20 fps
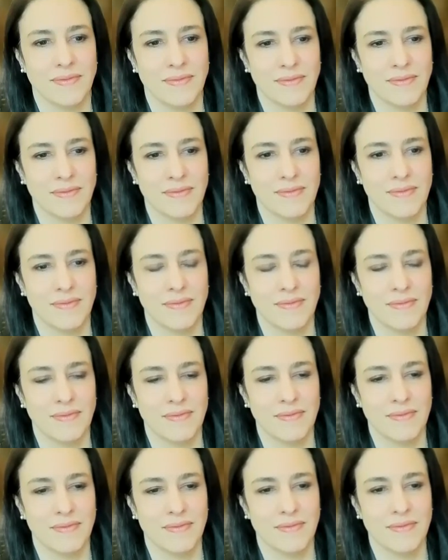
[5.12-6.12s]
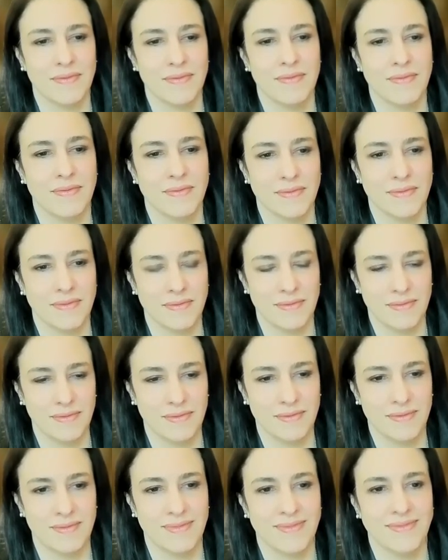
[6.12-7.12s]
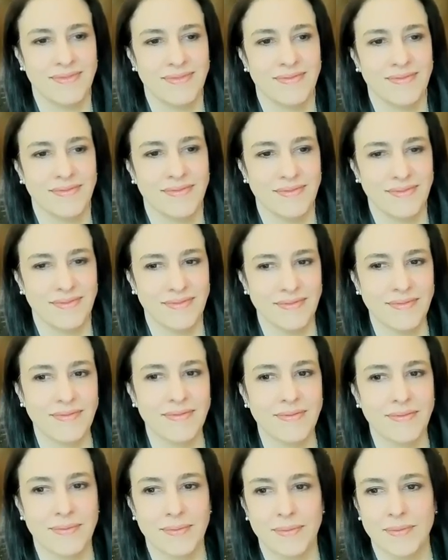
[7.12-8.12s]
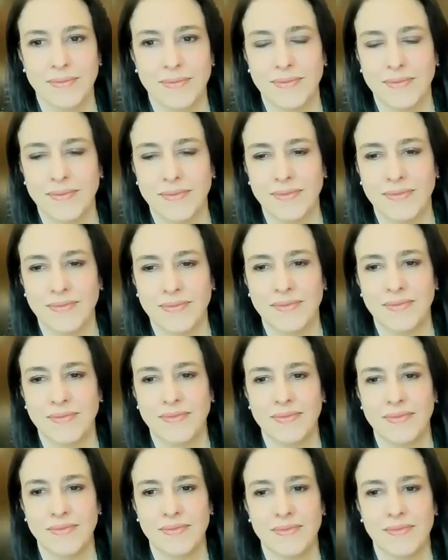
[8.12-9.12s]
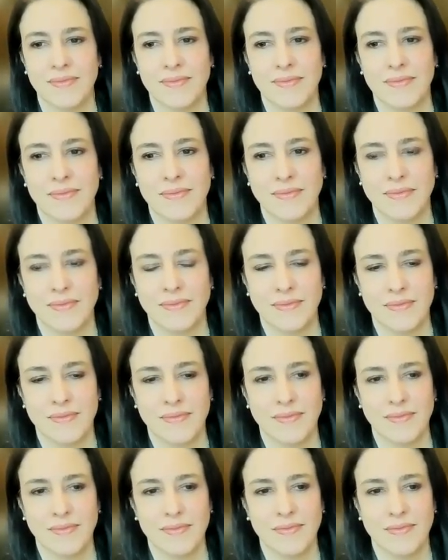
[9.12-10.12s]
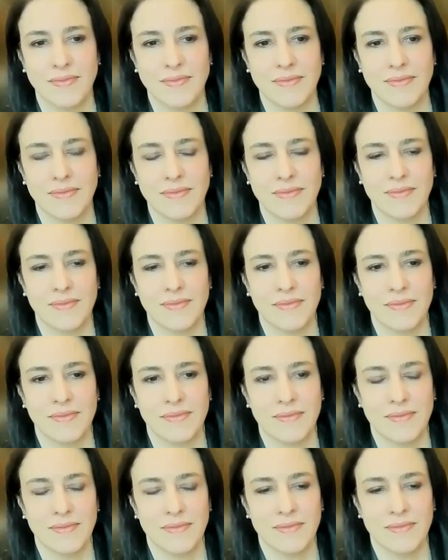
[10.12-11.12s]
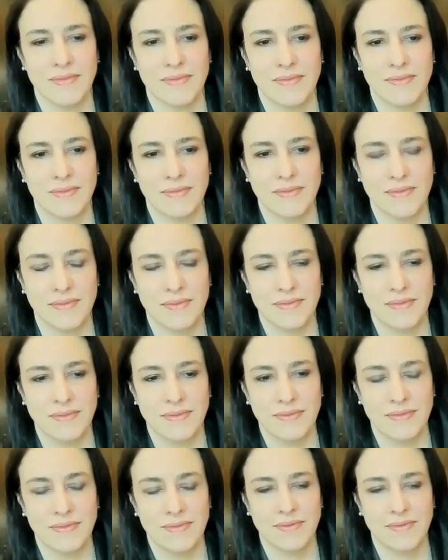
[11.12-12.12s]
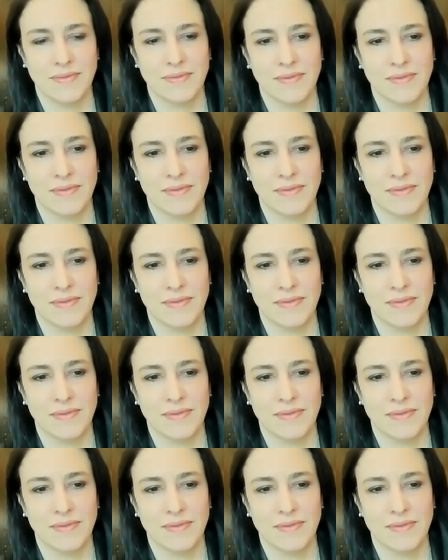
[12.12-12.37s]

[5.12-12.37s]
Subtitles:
This person isn't speaking.